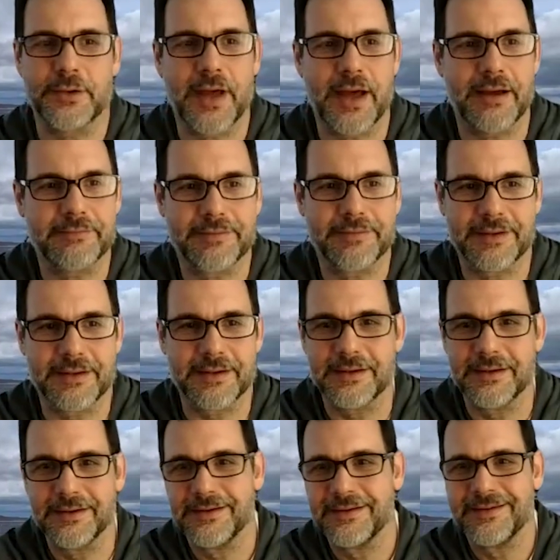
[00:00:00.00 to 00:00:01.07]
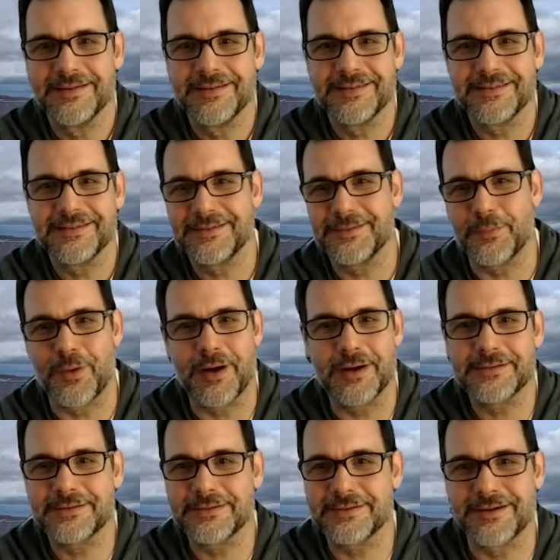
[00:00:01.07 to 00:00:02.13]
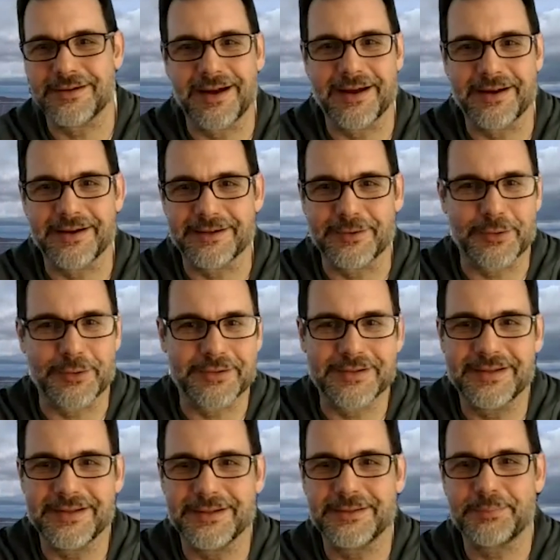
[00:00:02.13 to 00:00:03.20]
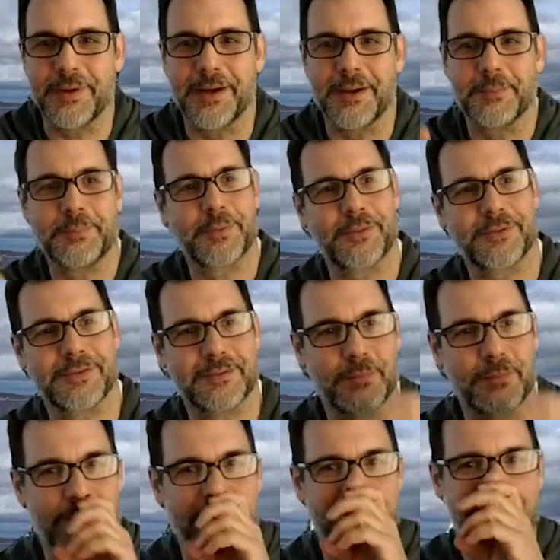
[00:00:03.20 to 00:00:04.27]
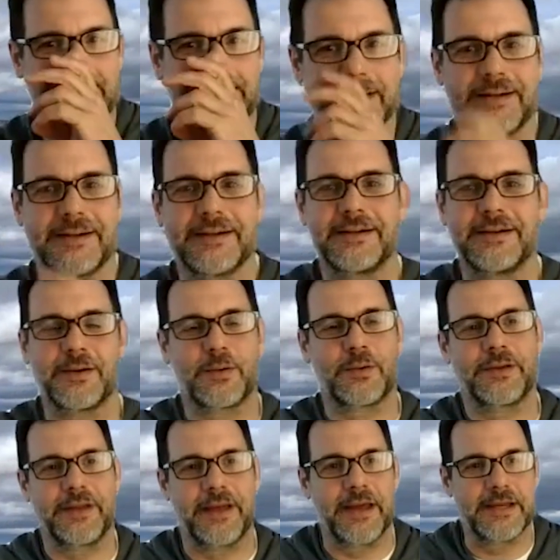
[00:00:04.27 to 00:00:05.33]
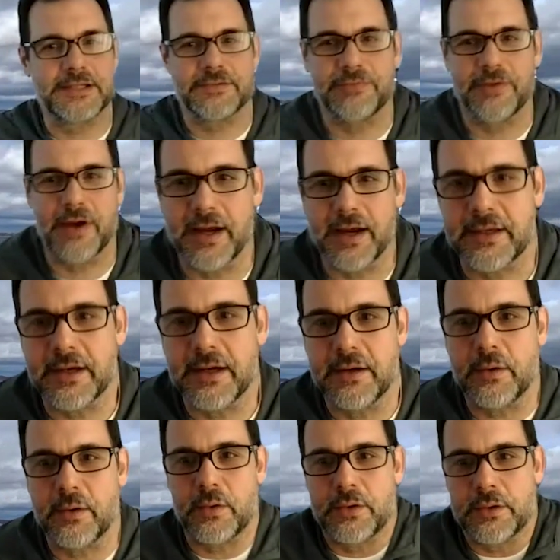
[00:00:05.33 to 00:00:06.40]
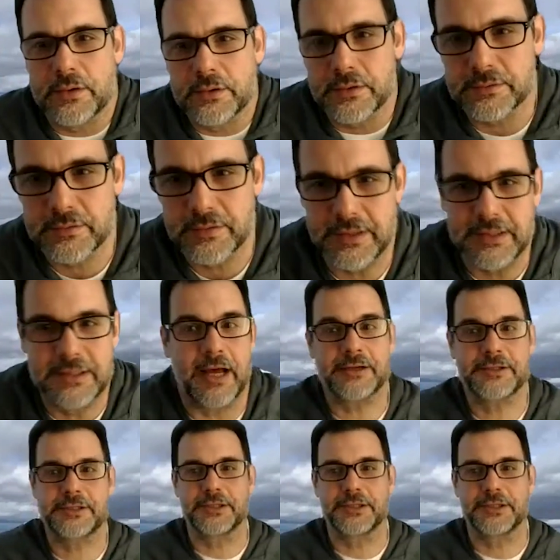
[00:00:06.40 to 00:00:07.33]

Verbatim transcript: They don't have the exactly the washer dryer or the heat pump or the water heater exactly. or the HVAC. Yeah.